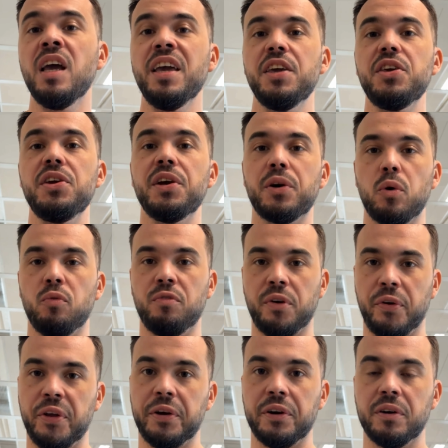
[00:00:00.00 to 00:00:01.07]
year over
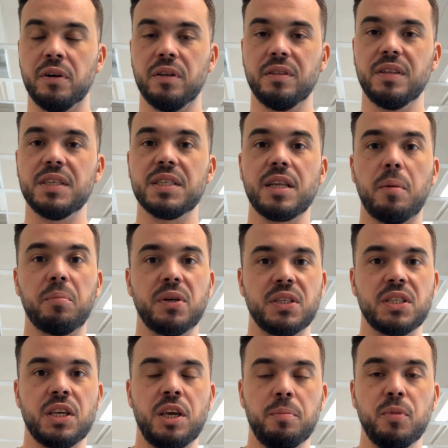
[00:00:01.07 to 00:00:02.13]
year. These numbers
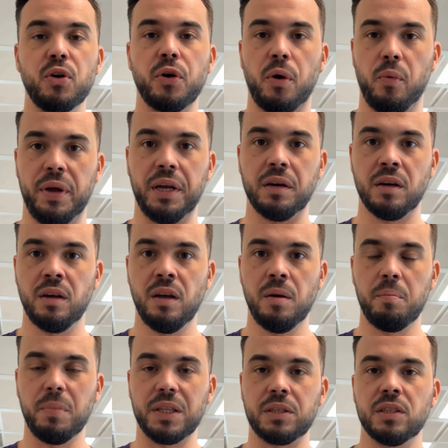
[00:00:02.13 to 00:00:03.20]
keep growing,
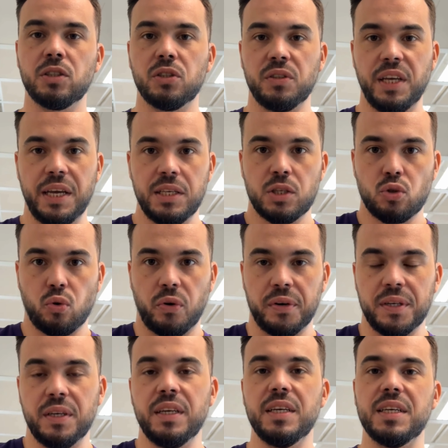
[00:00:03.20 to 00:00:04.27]
but today's
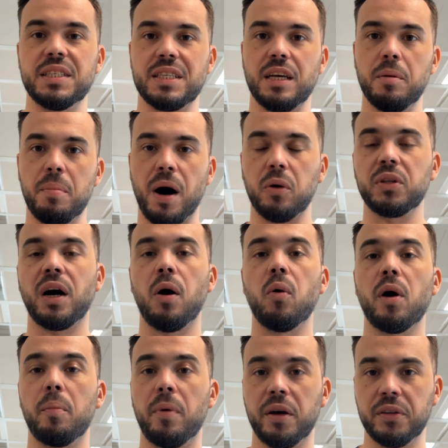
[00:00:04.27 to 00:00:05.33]
story is about how
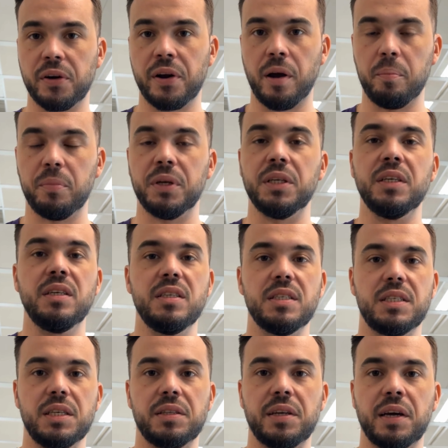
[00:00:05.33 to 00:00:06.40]
our mother company,
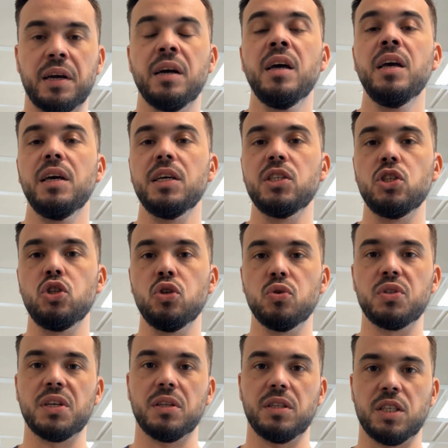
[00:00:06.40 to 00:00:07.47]
Zetec, is
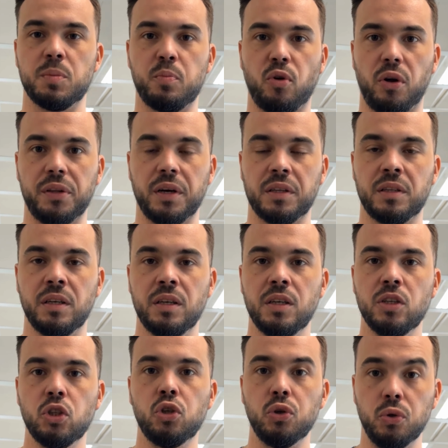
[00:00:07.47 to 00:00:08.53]
using this product
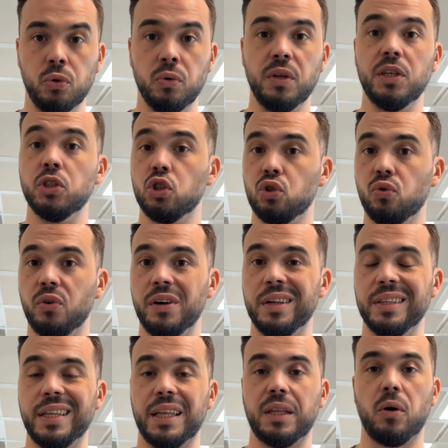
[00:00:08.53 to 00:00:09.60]
to ensure
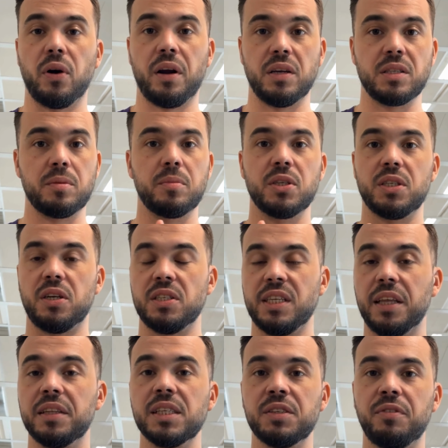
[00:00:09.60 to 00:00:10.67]
that our customers are
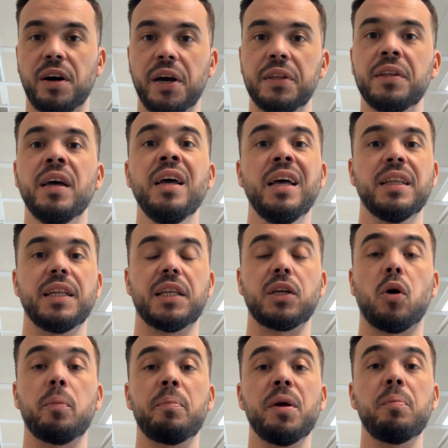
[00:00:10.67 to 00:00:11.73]
satisfied, that our
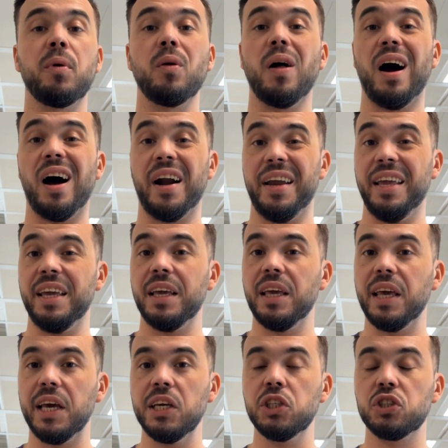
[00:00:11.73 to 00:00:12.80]
people are
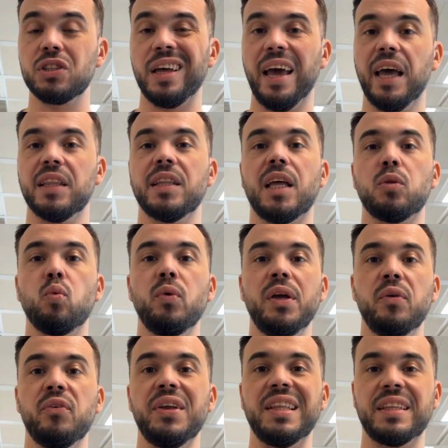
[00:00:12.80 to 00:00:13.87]
engaged, and that we
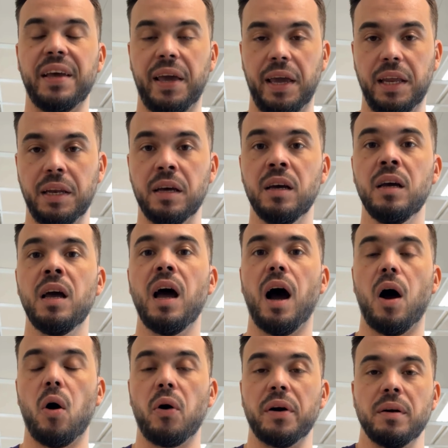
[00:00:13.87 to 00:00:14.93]
retain
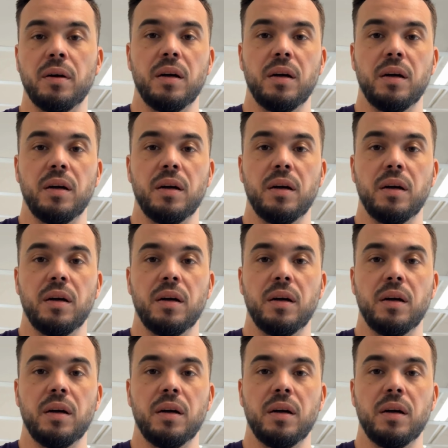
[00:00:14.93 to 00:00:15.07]
our